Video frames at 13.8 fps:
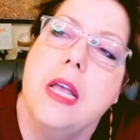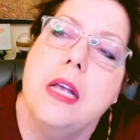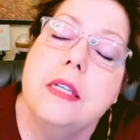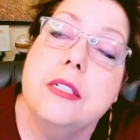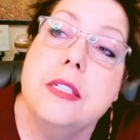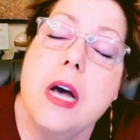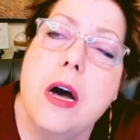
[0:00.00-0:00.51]

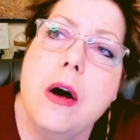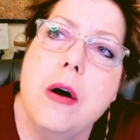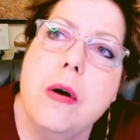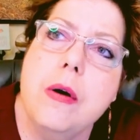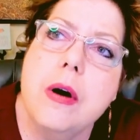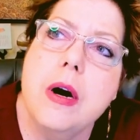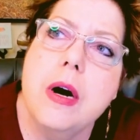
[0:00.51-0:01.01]

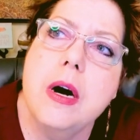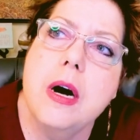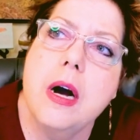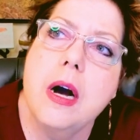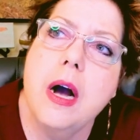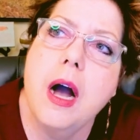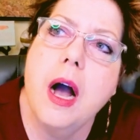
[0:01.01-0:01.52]
So
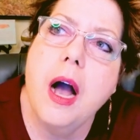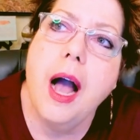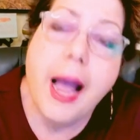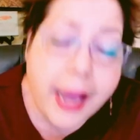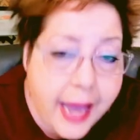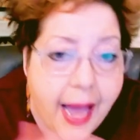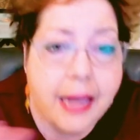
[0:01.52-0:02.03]

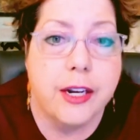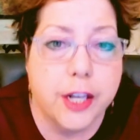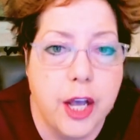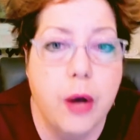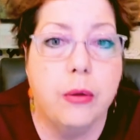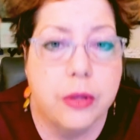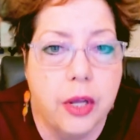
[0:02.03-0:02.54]
I had to
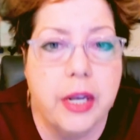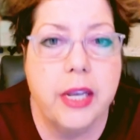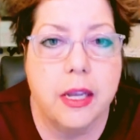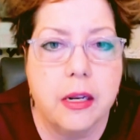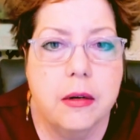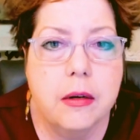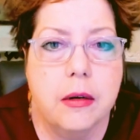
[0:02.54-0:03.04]
go
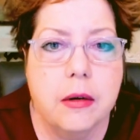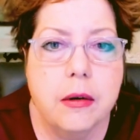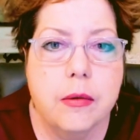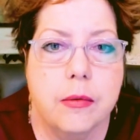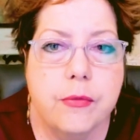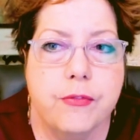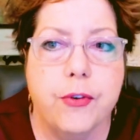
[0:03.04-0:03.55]
looking
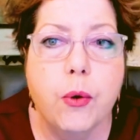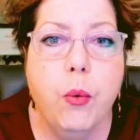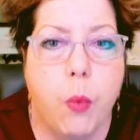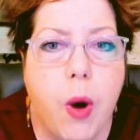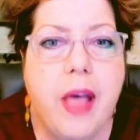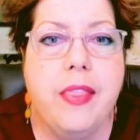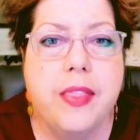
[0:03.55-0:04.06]
for
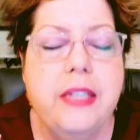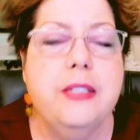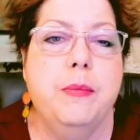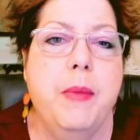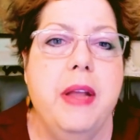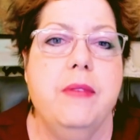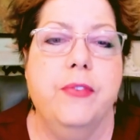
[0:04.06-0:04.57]
what this
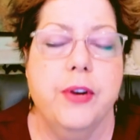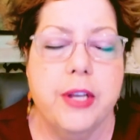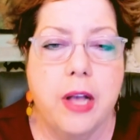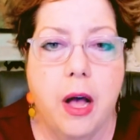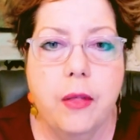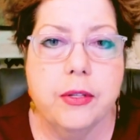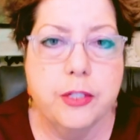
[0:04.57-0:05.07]
meant for
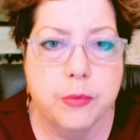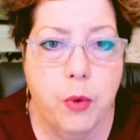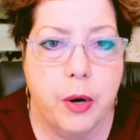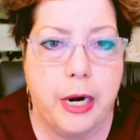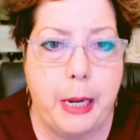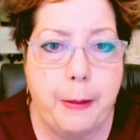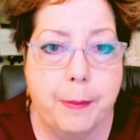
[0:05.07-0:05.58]
y'all this
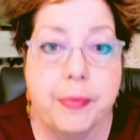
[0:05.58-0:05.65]
morning.